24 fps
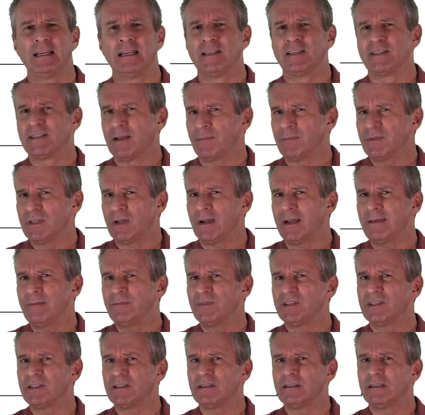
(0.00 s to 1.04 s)

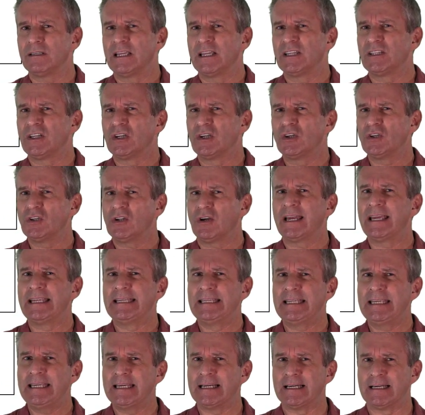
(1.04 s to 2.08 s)
Sometimes it's a good
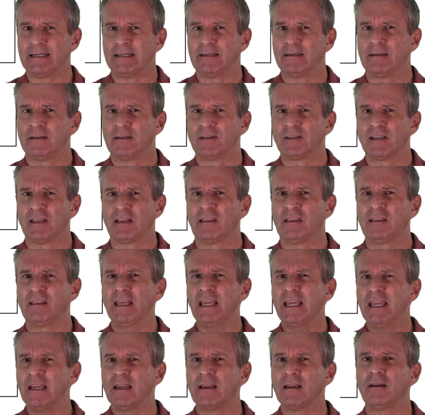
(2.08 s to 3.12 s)
idea to
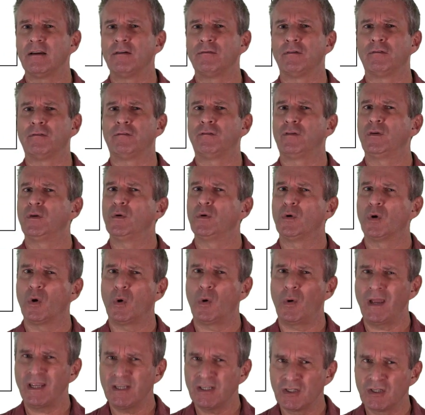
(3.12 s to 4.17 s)
think of a few
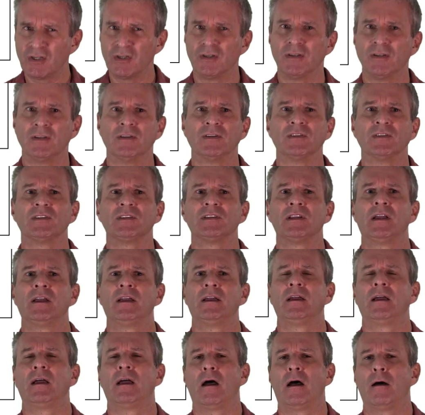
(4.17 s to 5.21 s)
questions
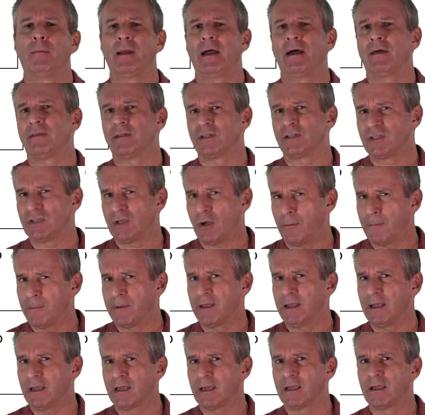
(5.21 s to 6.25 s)
about the
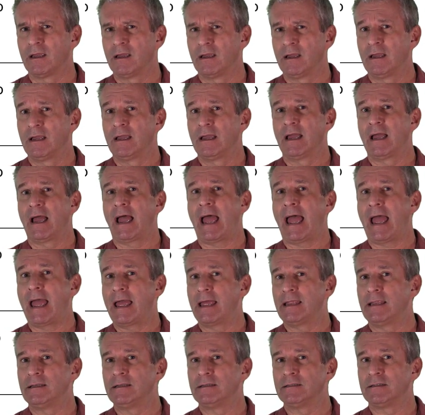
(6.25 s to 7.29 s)
topic,
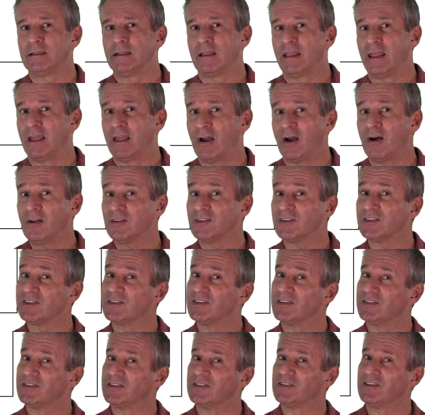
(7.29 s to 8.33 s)
and the
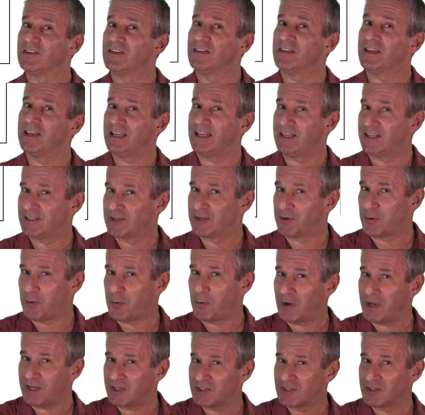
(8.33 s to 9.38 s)
answers to these
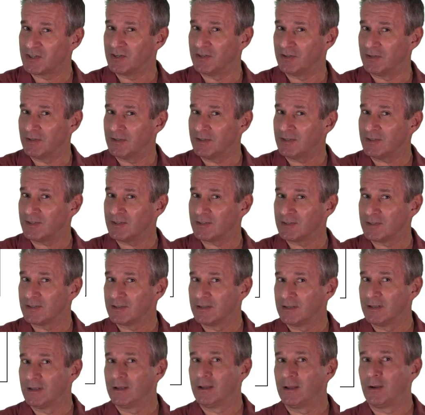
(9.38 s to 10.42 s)
questions
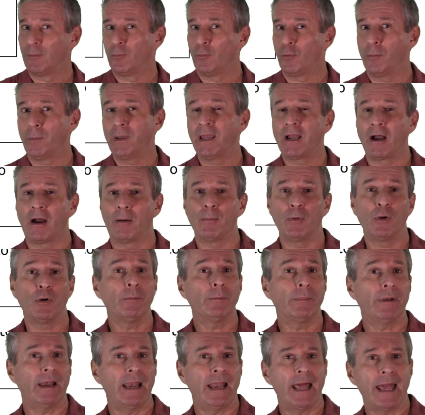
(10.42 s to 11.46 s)
will become your
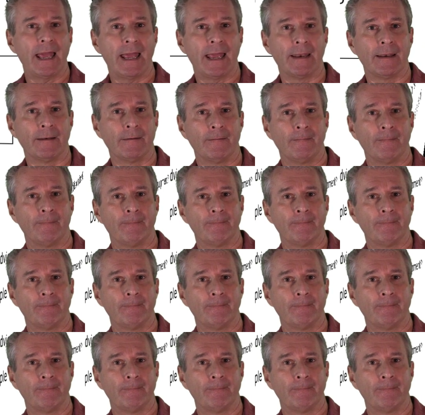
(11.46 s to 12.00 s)
plan.